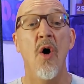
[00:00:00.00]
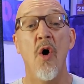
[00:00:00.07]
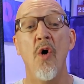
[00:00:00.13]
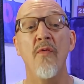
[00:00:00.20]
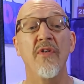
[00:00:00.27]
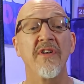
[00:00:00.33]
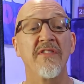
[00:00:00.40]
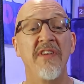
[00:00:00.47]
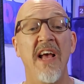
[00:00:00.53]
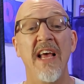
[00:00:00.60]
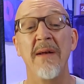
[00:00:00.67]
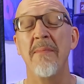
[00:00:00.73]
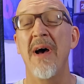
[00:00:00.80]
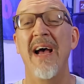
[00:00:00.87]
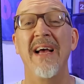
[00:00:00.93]
over
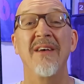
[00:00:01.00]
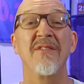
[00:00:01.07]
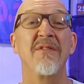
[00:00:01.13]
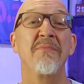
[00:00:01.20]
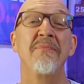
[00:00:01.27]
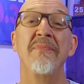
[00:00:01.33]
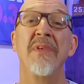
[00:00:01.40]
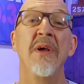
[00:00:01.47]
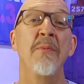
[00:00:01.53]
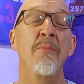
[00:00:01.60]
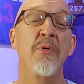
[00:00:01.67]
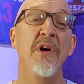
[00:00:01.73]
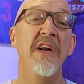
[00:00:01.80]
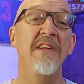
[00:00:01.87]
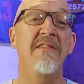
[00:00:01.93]
10 miles. Pretty